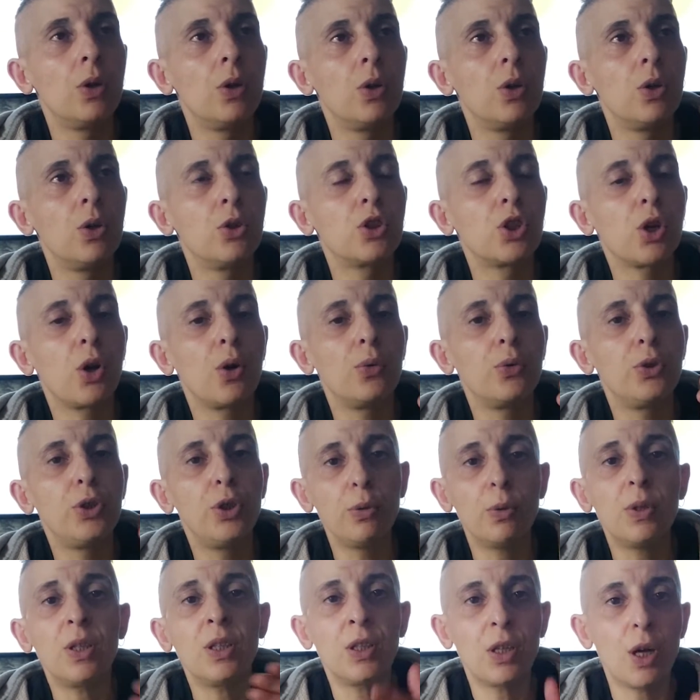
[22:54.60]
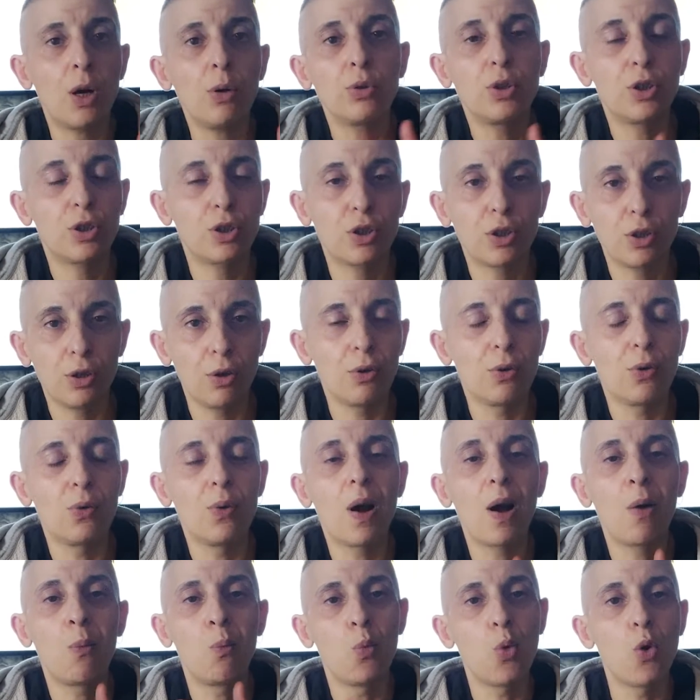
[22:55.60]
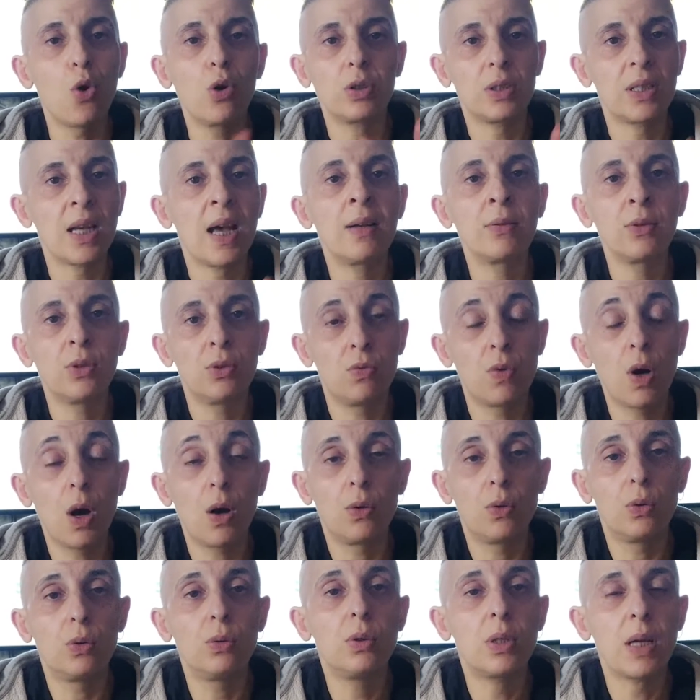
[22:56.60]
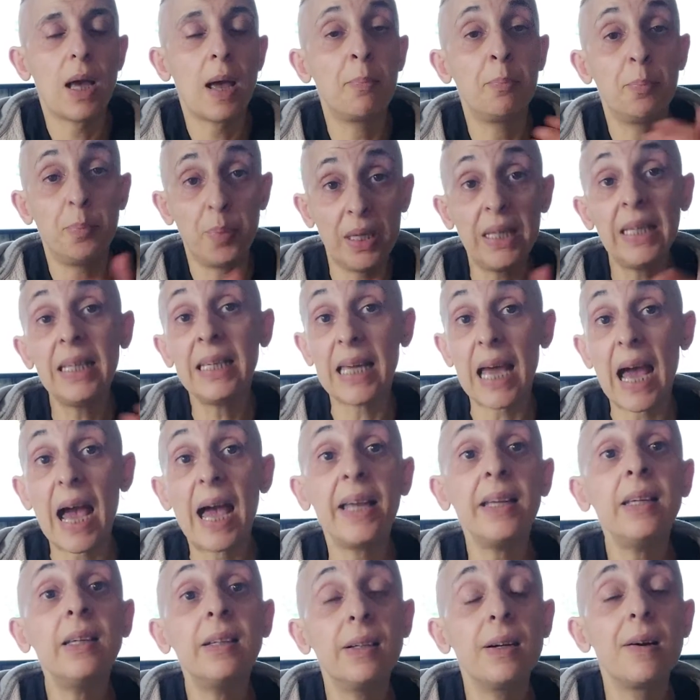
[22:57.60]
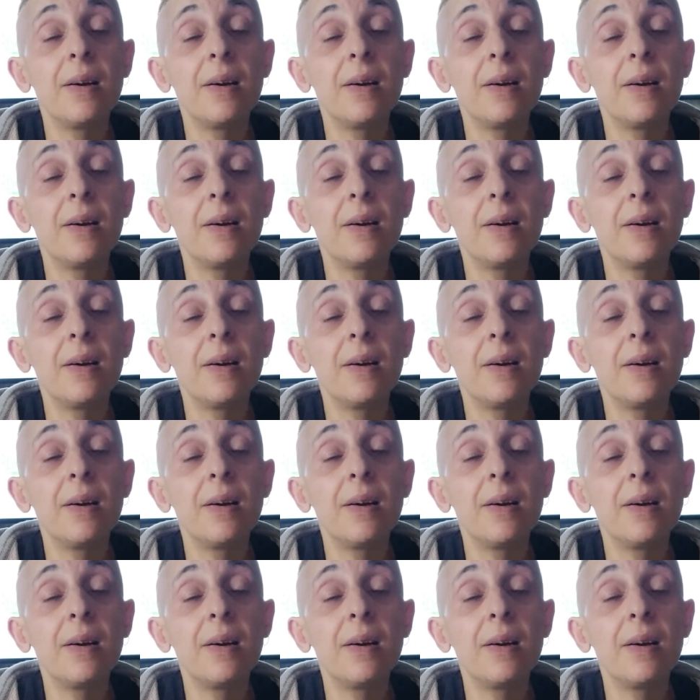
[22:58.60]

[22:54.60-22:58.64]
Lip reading: So you can go to school and walk down the road and be gay